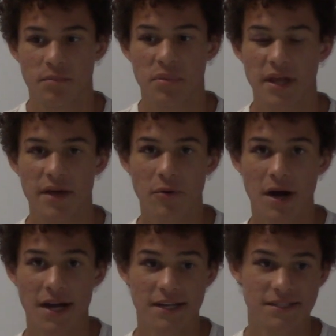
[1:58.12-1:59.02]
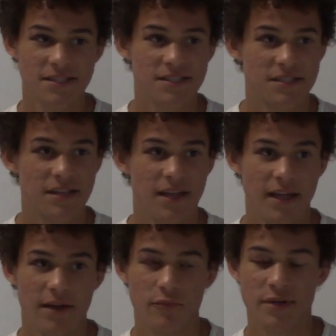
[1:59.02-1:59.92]
play wise,
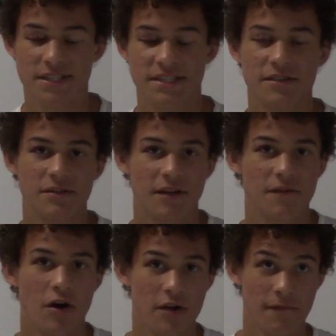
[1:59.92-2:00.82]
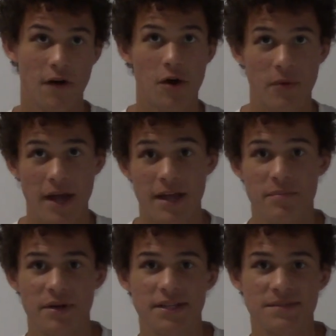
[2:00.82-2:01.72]
we still have gone a far
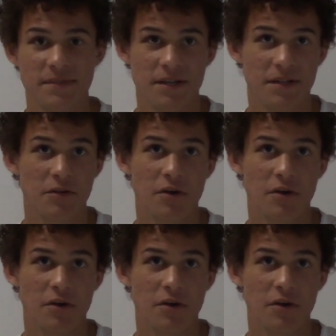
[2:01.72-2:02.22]
way, but it's been a little